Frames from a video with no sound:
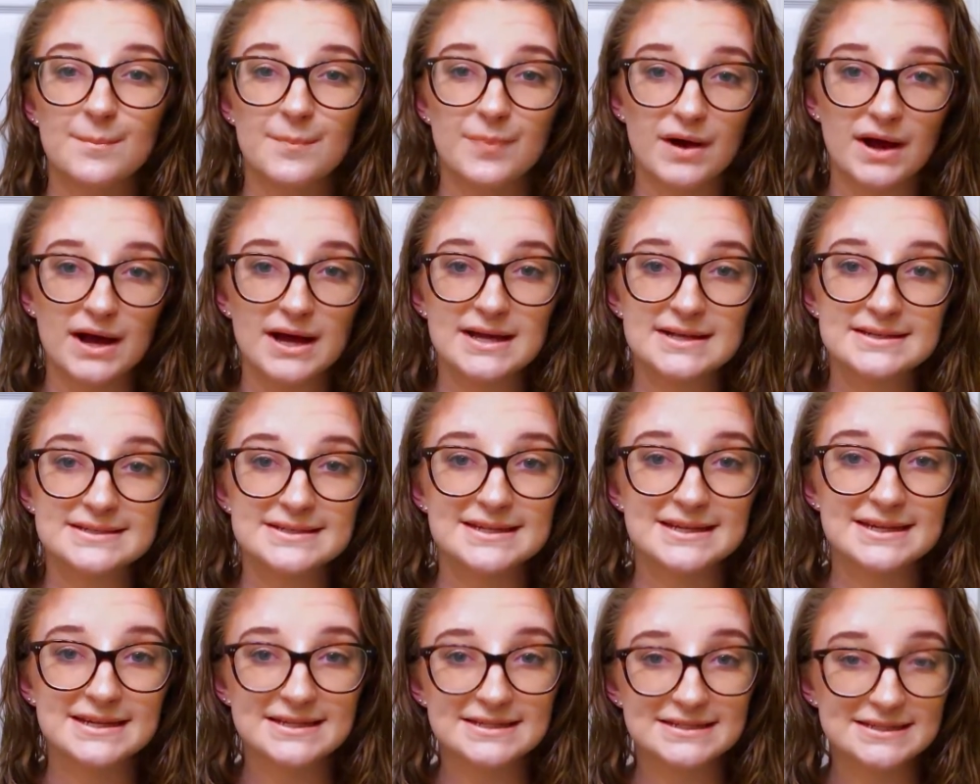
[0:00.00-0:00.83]

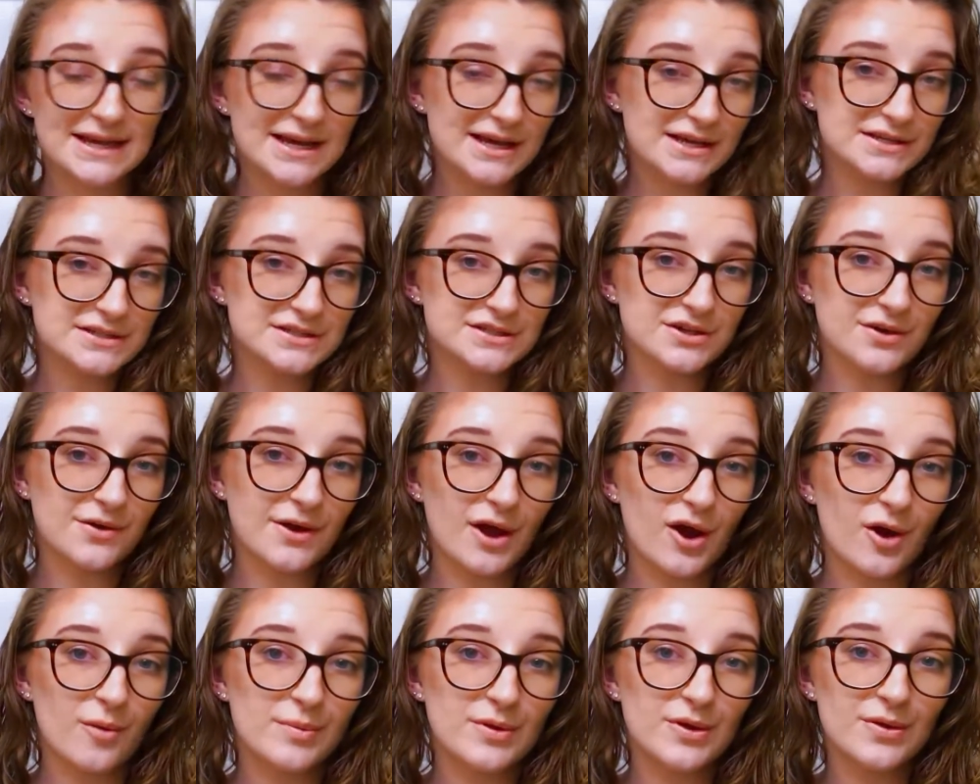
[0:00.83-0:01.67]
But yeah, so
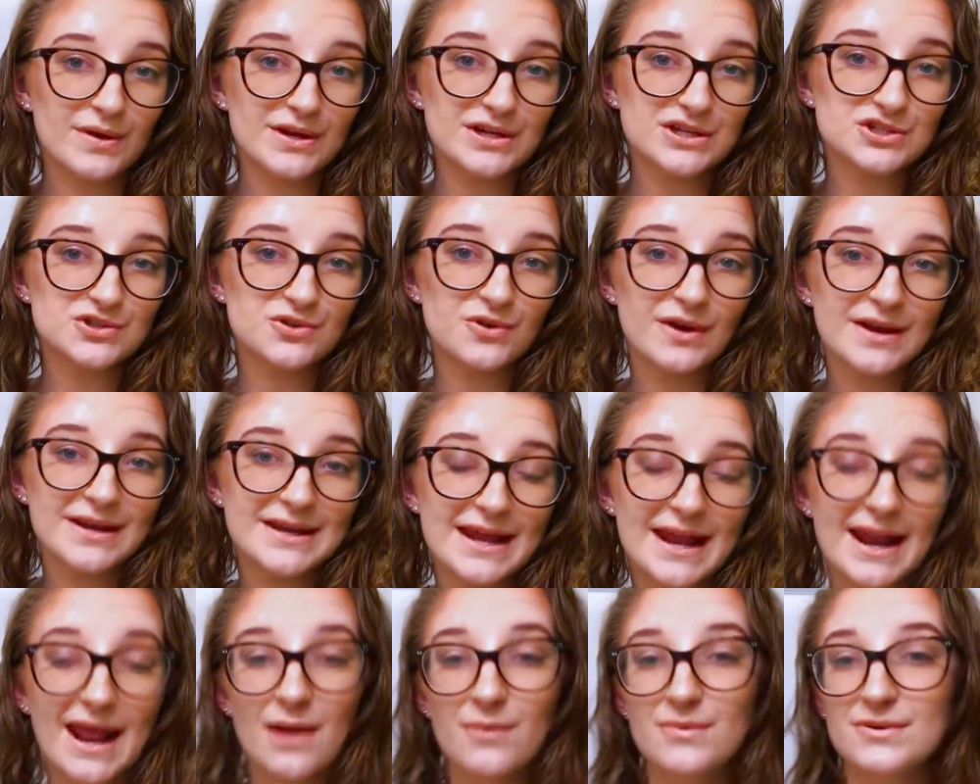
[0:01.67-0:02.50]
I hope you enjoyed,
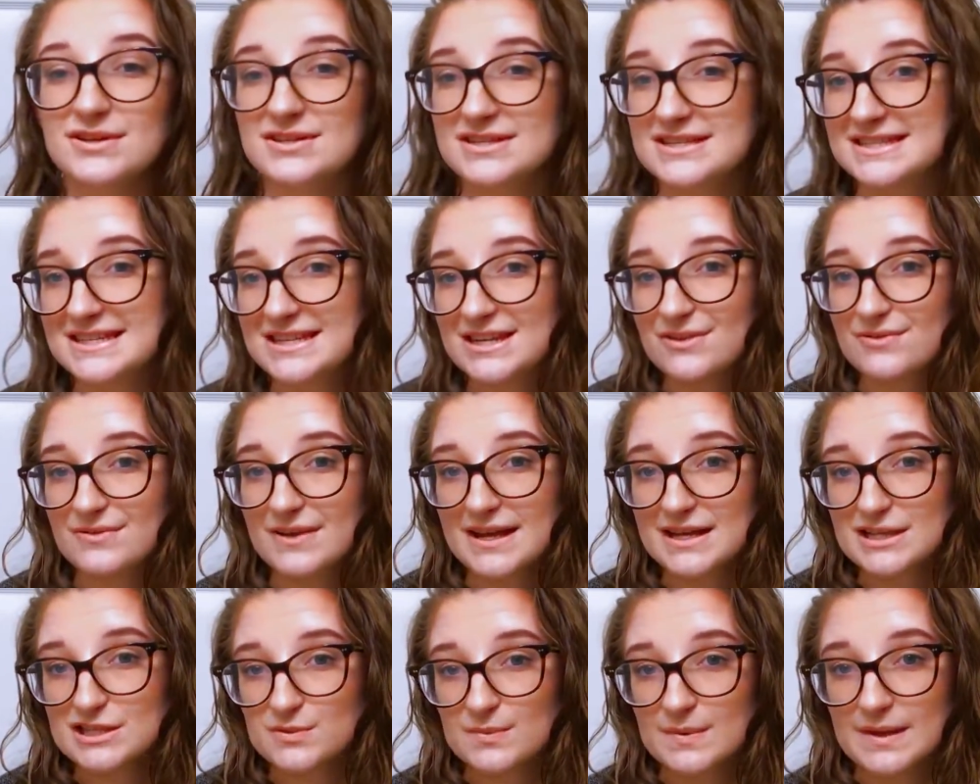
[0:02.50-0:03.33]
and I will see you
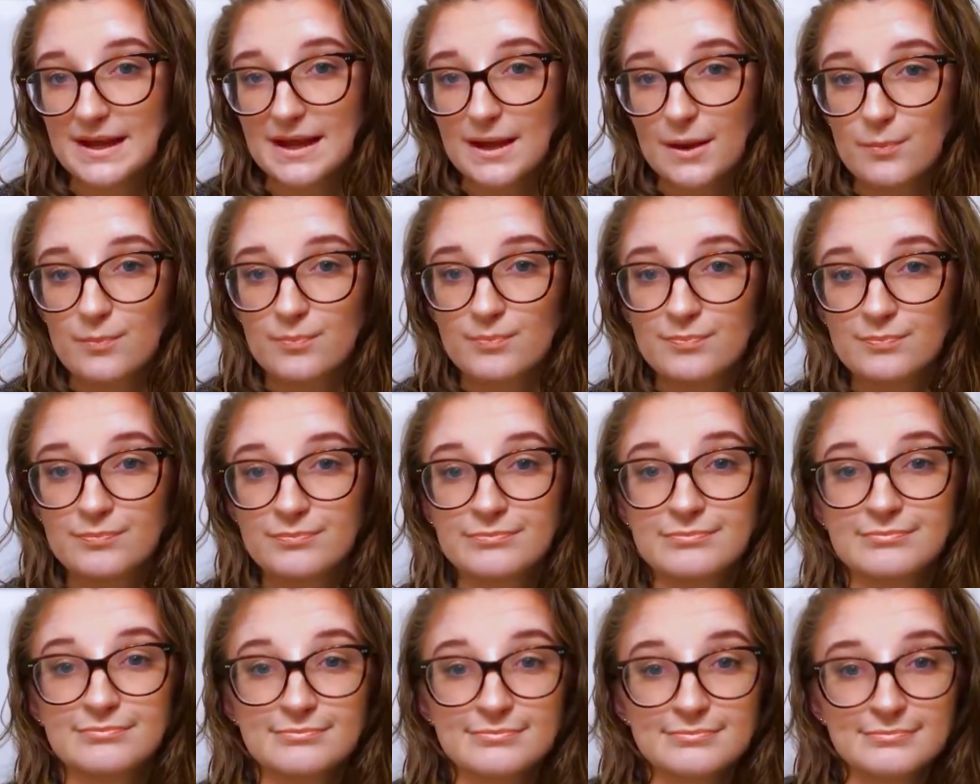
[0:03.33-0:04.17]
next week.
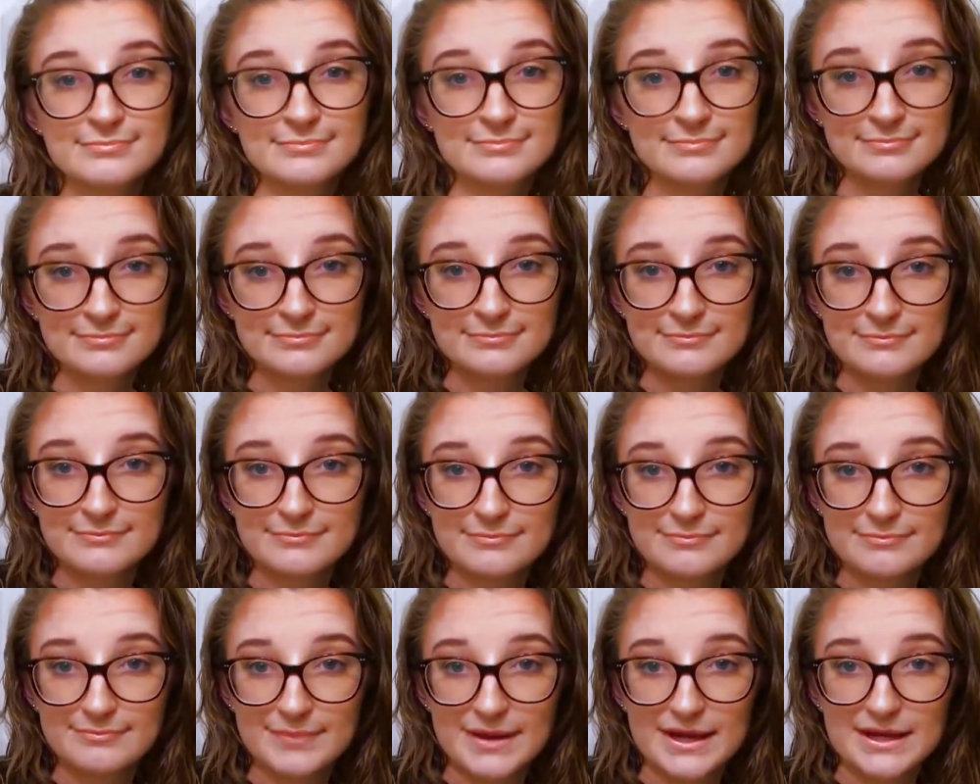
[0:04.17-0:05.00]

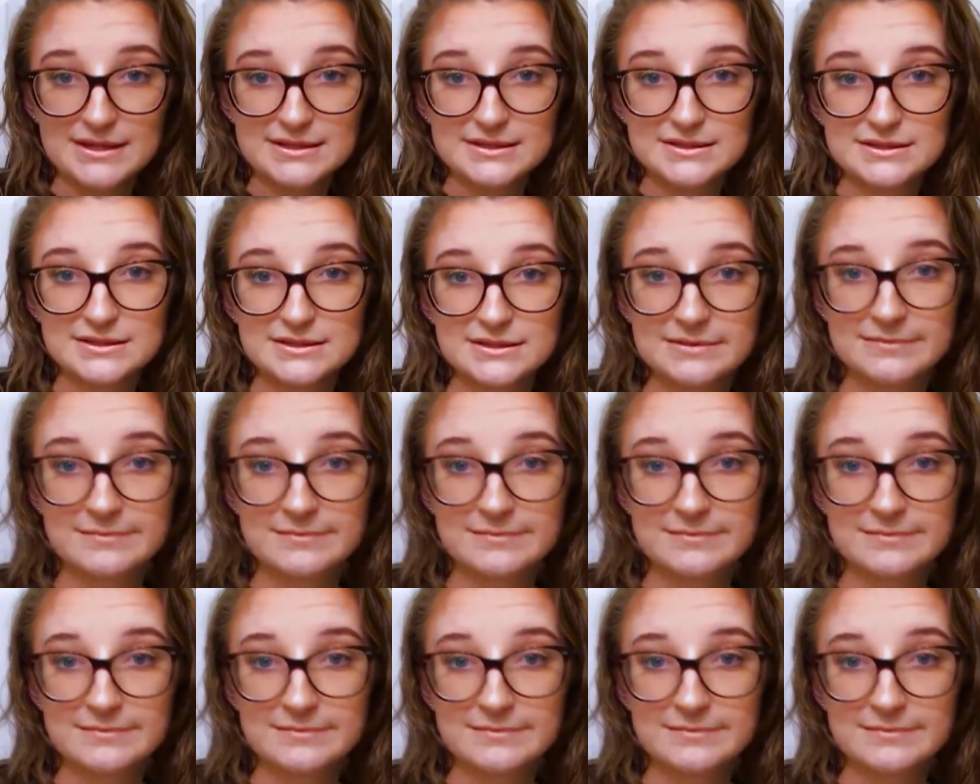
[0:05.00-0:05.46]
Peace.